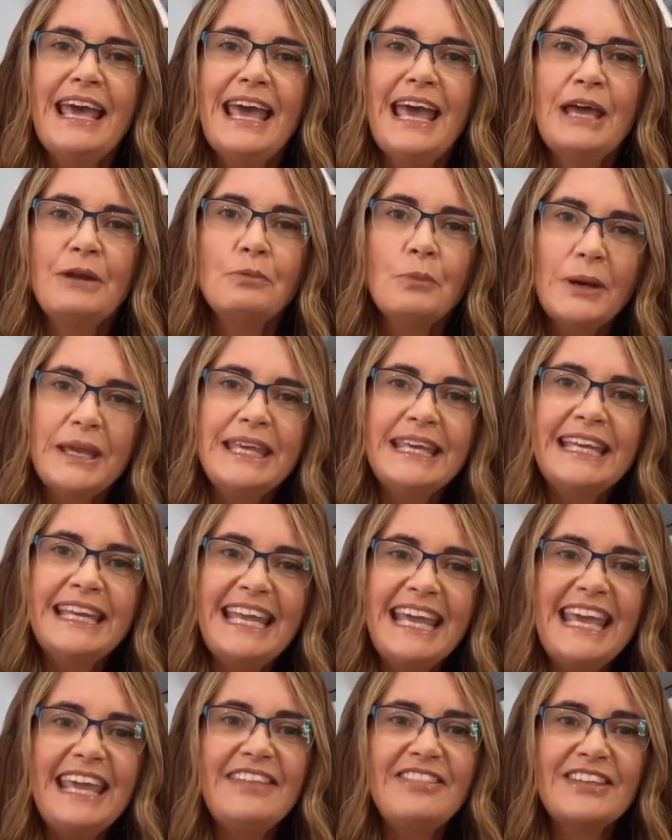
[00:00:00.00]
And we can
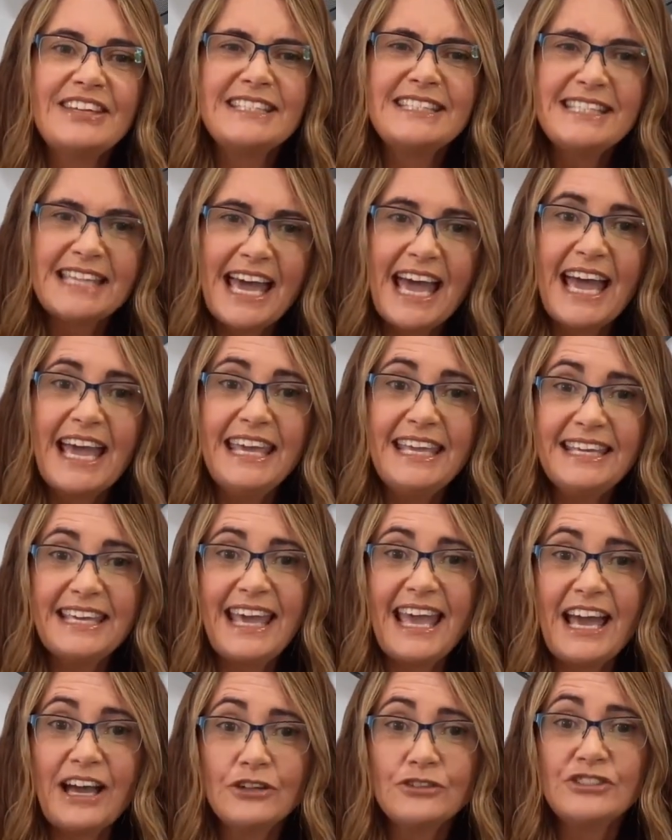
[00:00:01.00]
either take
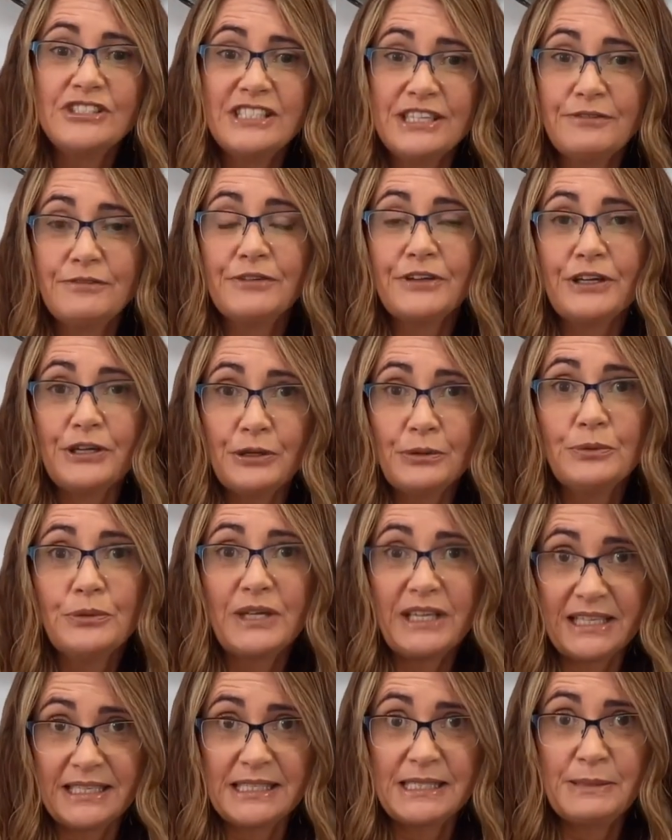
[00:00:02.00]
our difficult
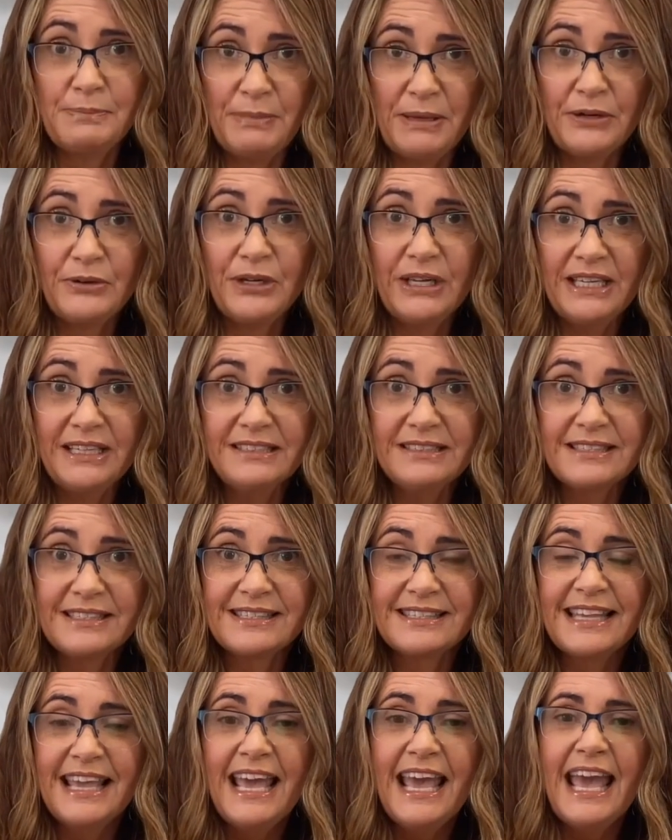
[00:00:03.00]

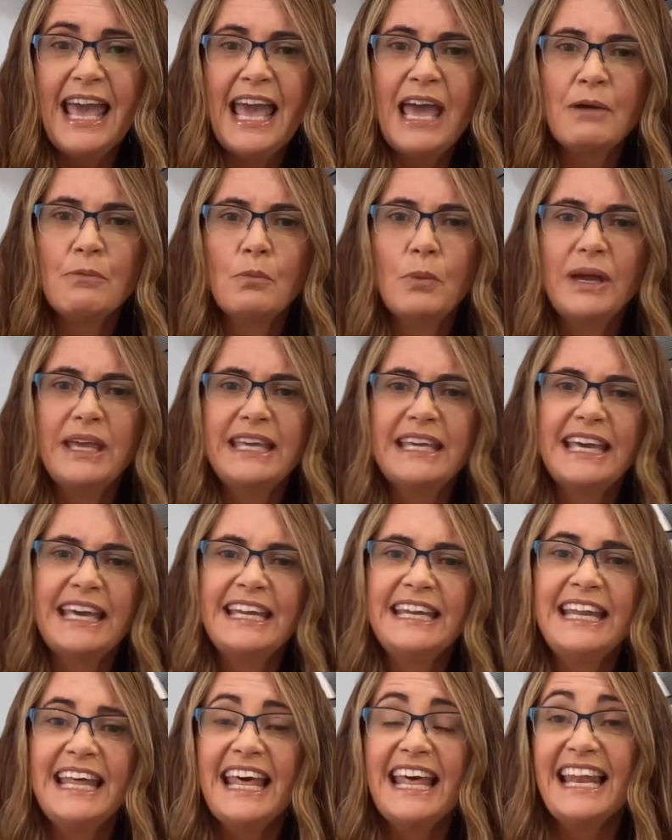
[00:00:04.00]
experience and we
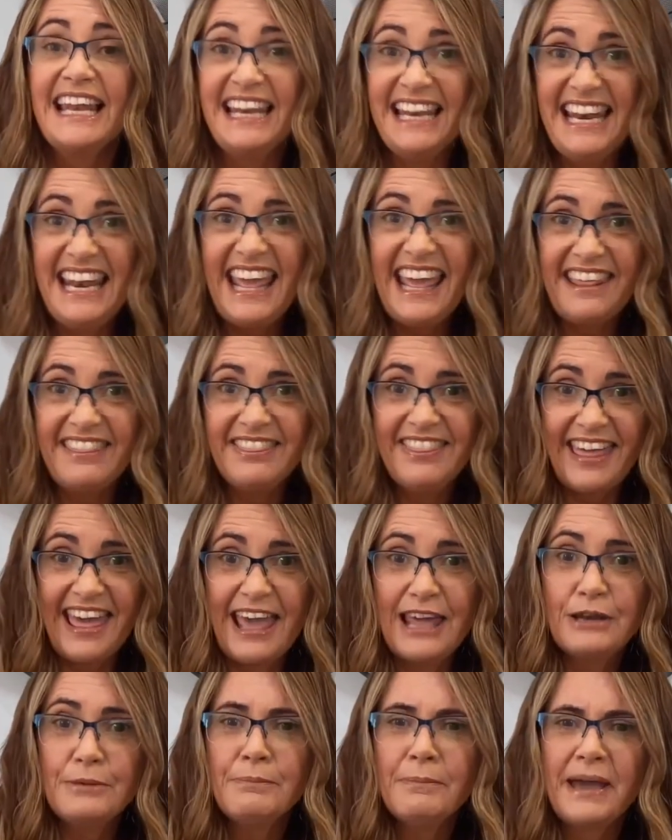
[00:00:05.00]
can let
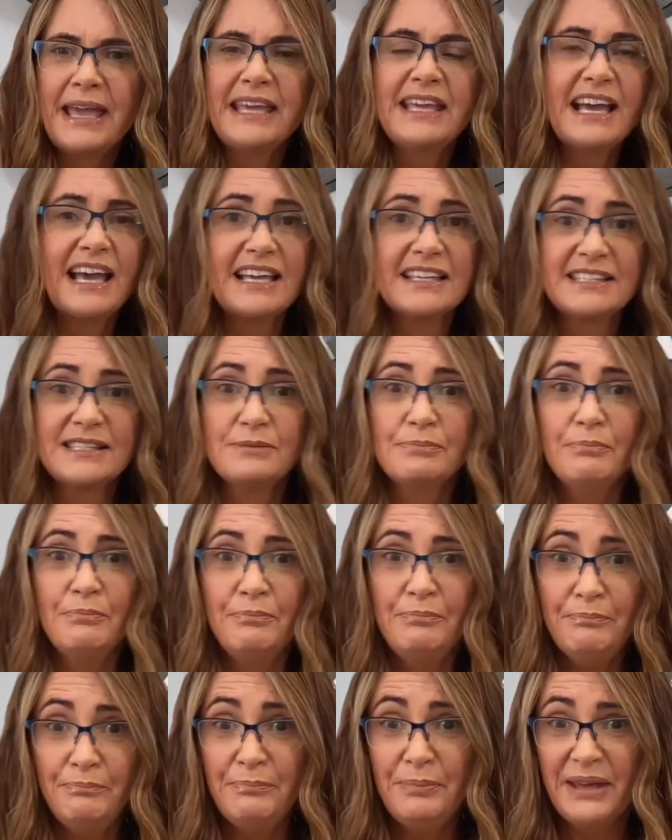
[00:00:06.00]
that make us
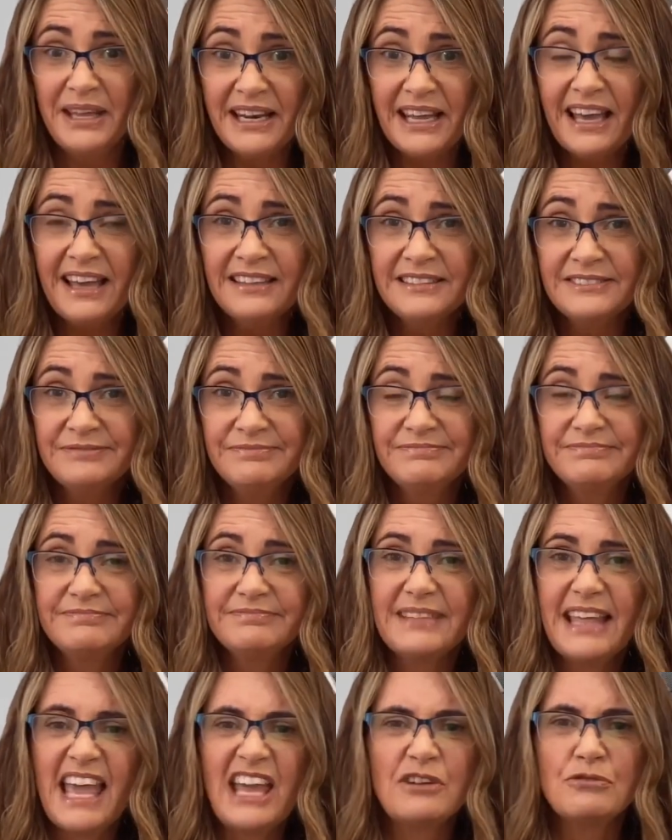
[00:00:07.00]
bitter
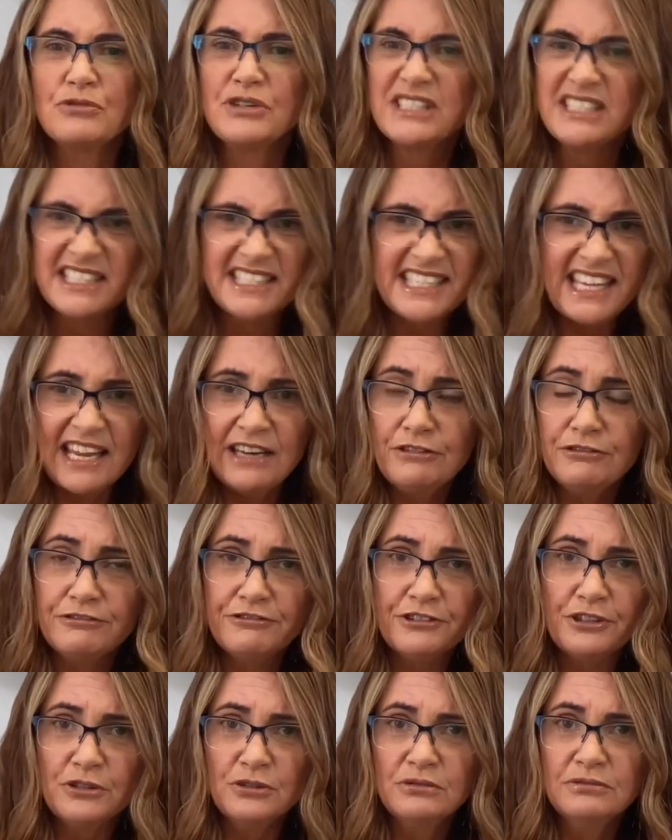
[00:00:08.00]
and
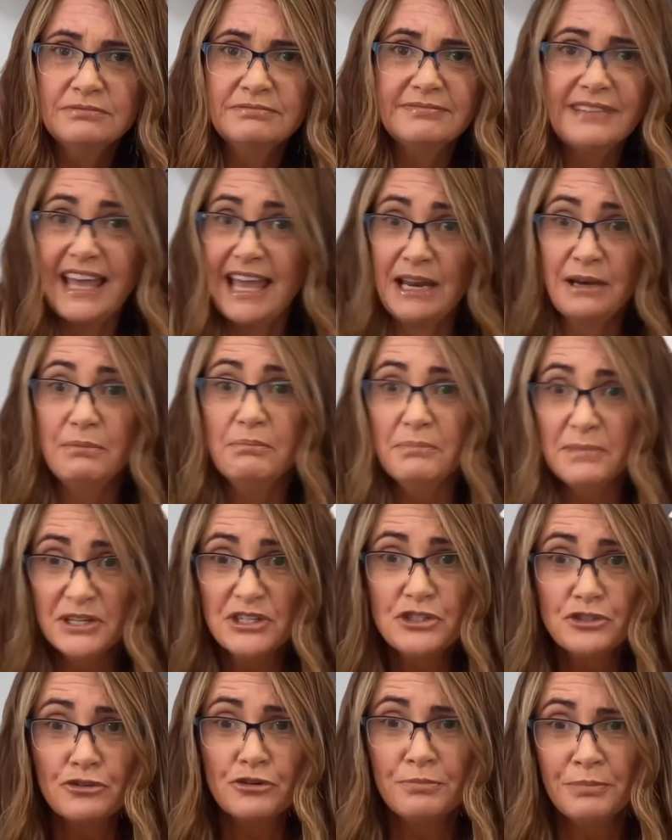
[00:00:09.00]
resentful and
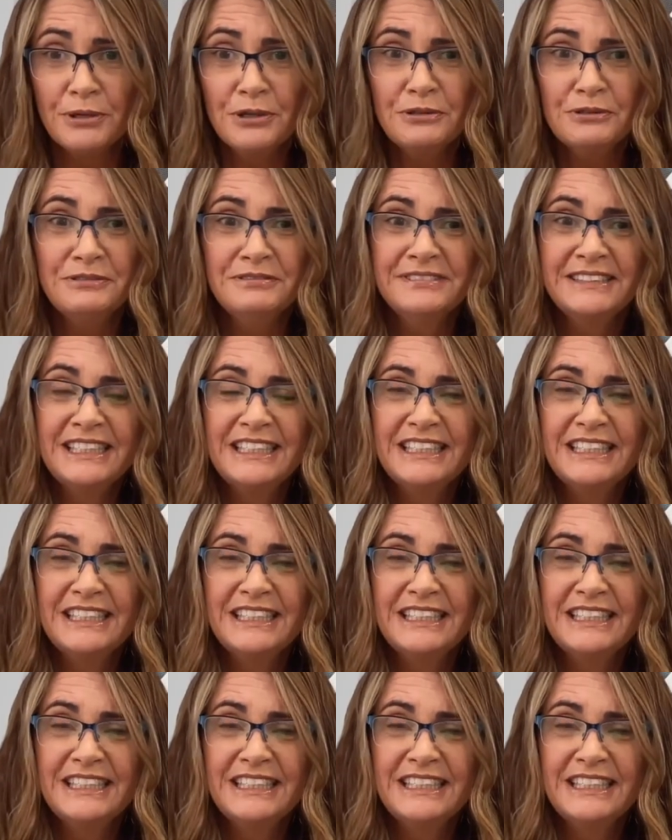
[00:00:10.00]
miserable,